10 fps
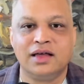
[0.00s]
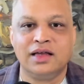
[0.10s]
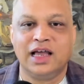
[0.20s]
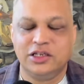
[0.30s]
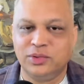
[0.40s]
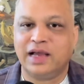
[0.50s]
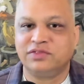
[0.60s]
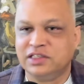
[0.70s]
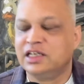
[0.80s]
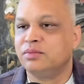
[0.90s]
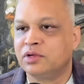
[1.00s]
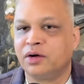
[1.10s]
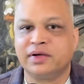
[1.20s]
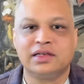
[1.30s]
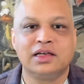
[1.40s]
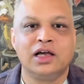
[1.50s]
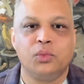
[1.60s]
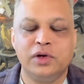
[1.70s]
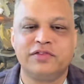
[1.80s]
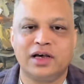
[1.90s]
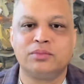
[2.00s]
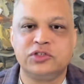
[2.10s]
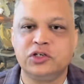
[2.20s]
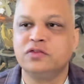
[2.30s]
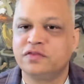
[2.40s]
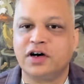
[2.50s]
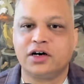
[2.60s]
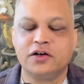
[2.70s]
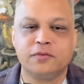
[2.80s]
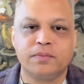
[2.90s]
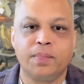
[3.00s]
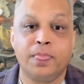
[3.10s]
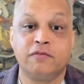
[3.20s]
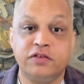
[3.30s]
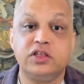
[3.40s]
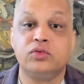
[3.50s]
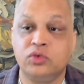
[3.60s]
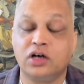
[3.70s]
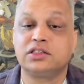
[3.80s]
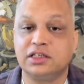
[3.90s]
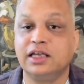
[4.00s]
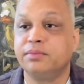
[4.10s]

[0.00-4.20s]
And you have to keep going. We've come too far for you not to keep